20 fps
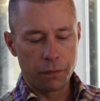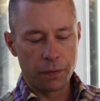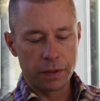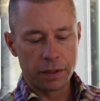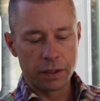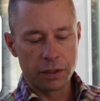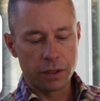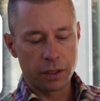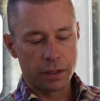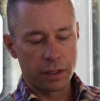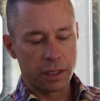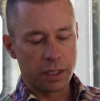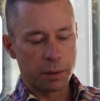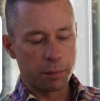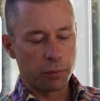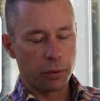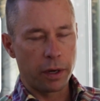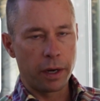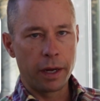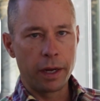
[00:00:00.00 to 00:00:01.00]
if this is just a
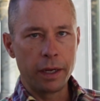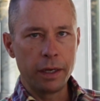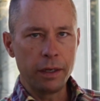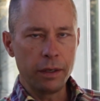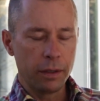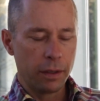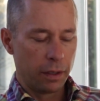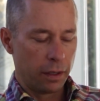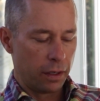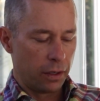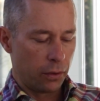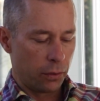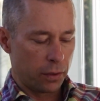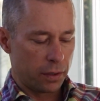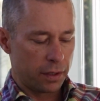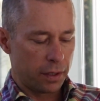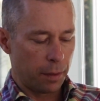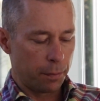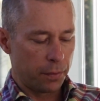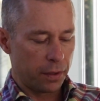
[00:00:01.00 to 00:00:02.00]
sprain or
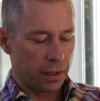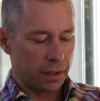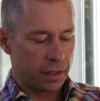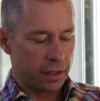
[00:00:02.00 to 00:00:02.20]
something